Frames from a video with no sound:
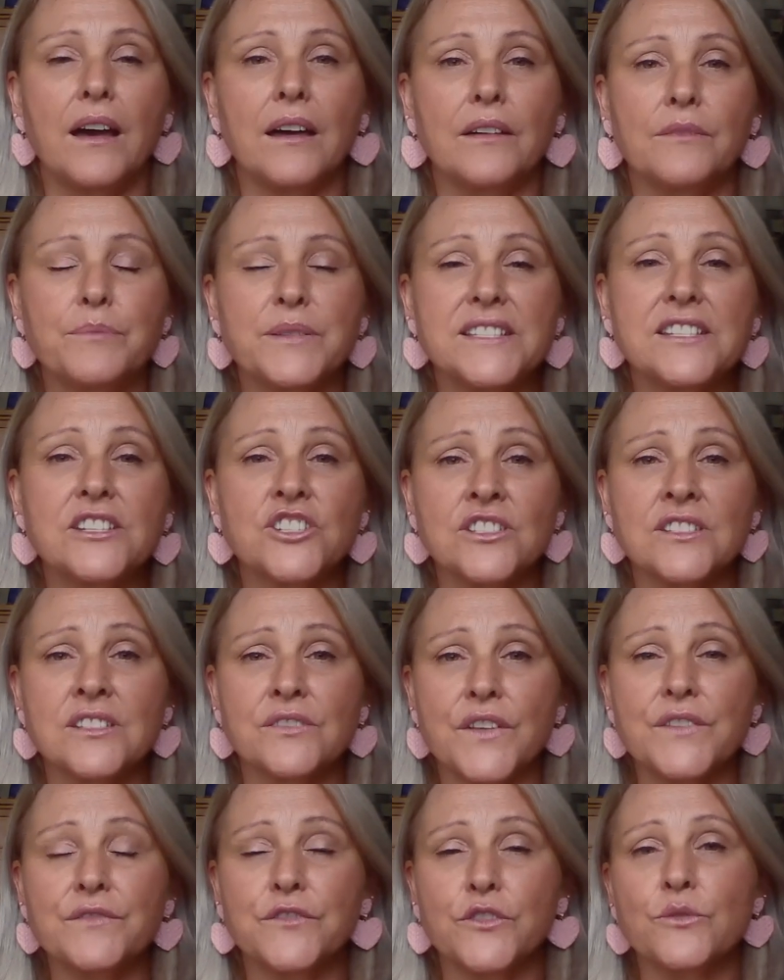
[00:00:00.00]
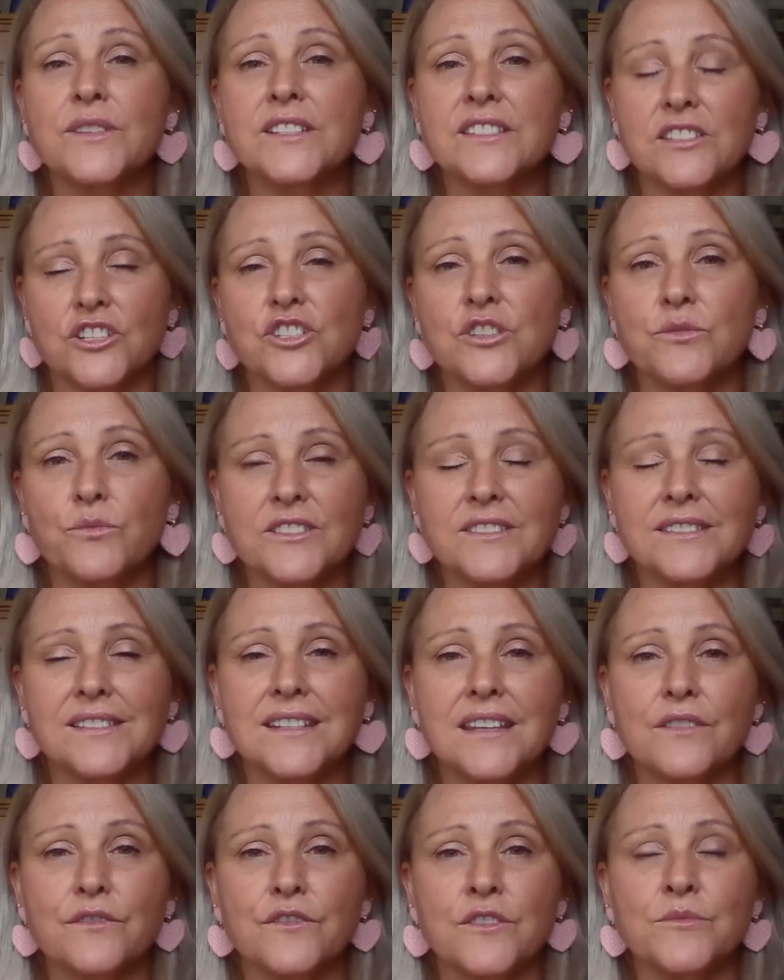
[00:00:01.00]
positions of influence that she wants to
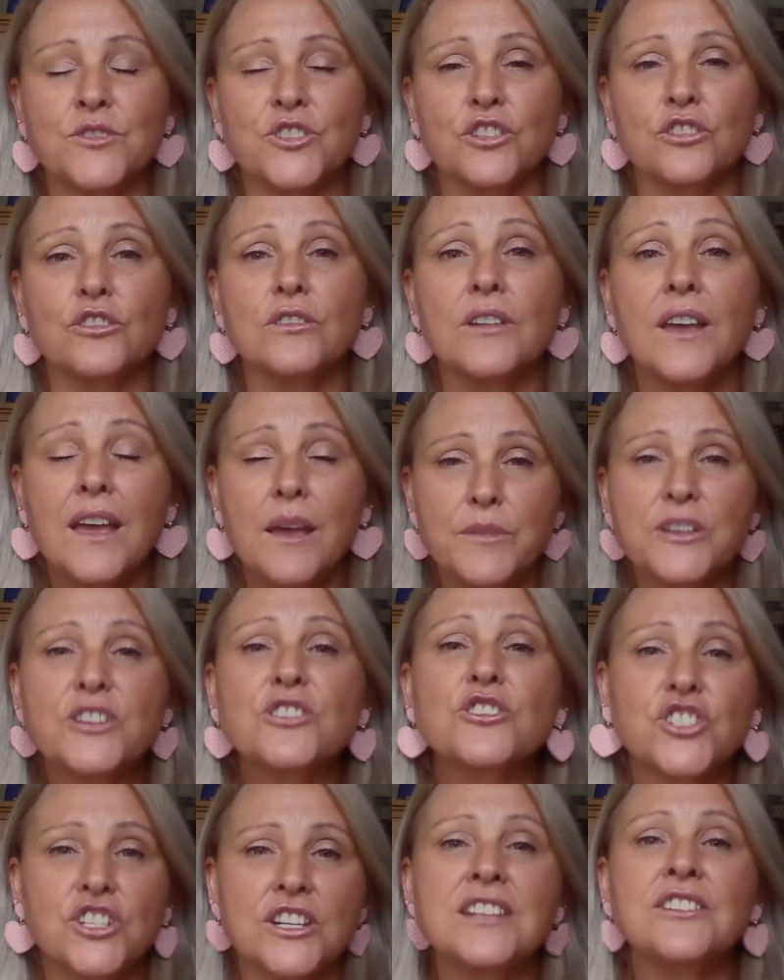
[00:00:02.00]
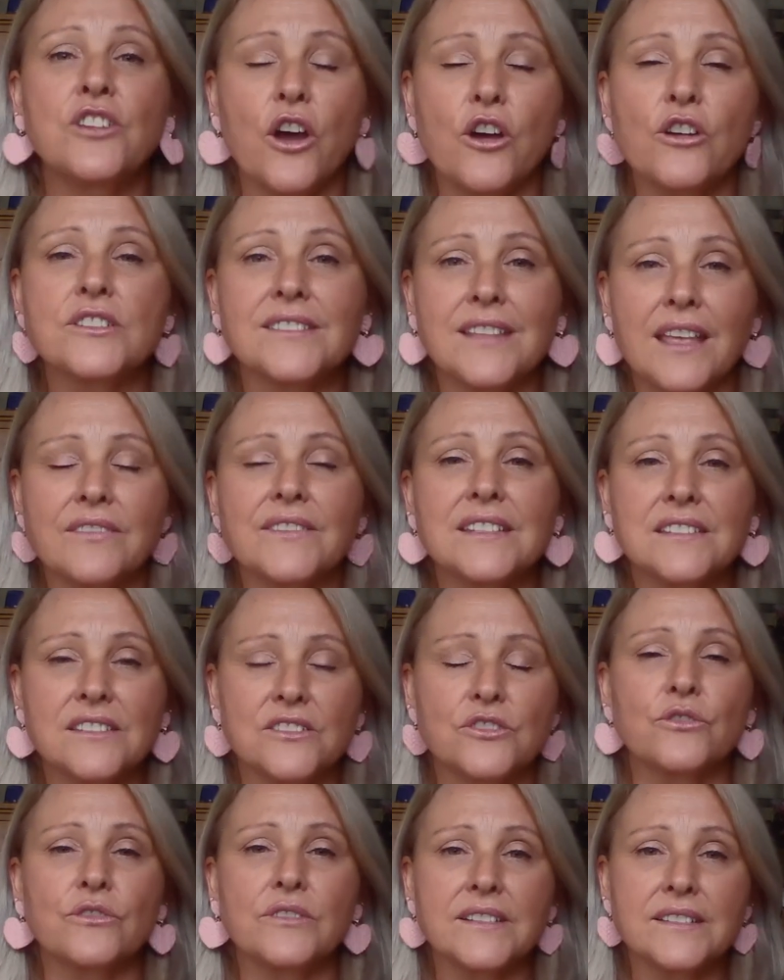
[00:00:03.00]
give them to, because she knows that these
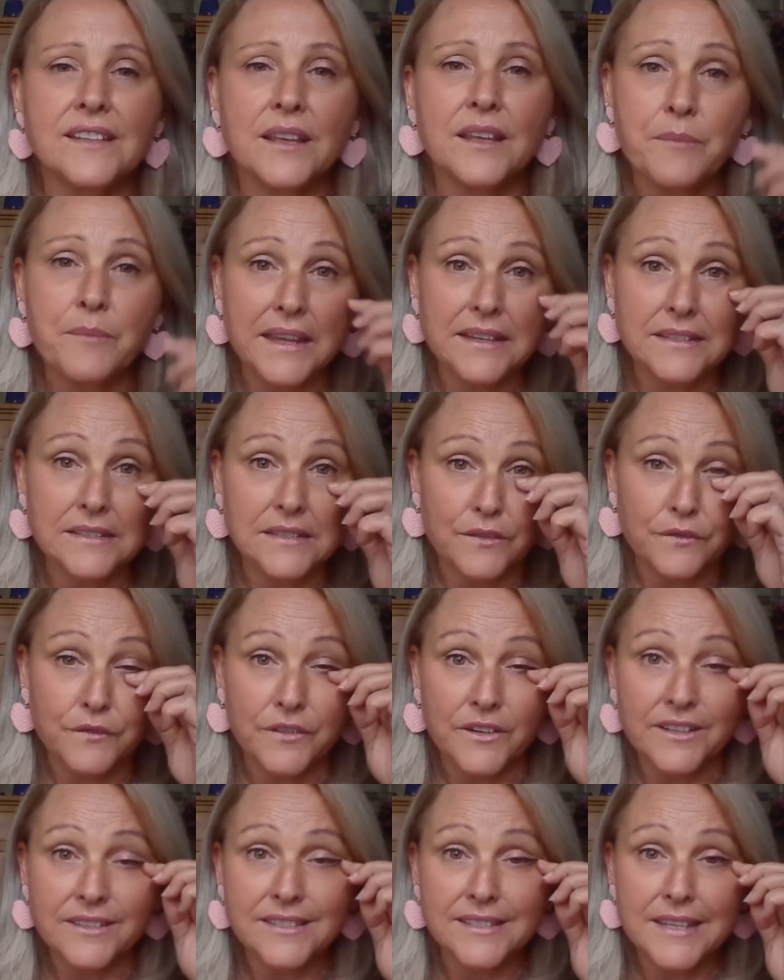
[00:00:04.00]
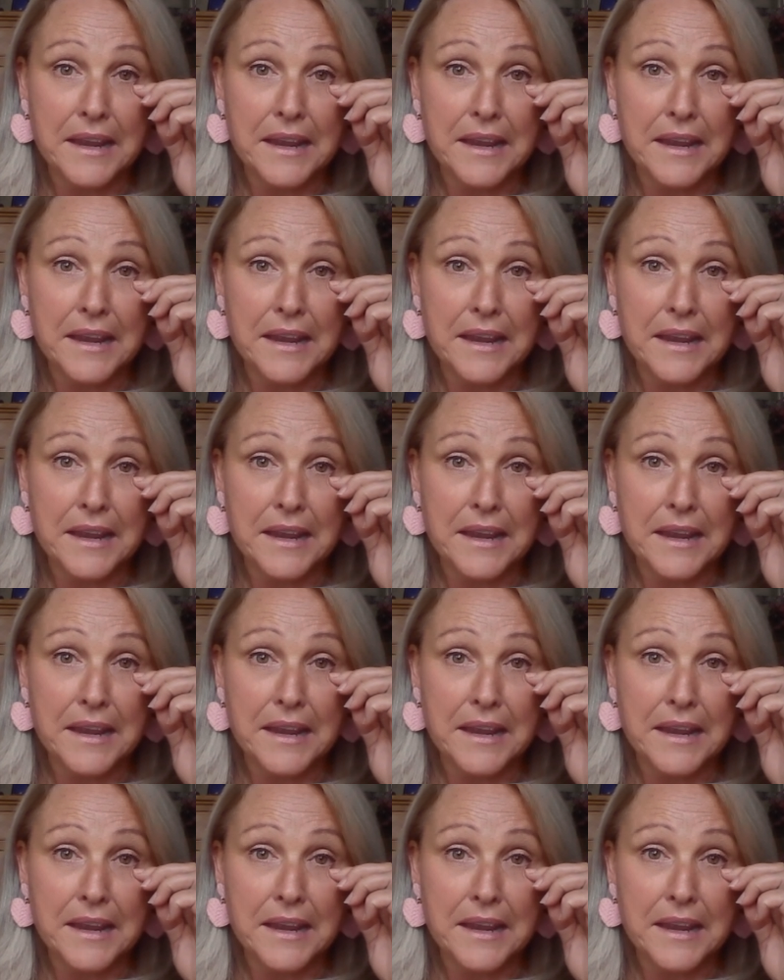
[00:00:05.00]
stories can make a difference.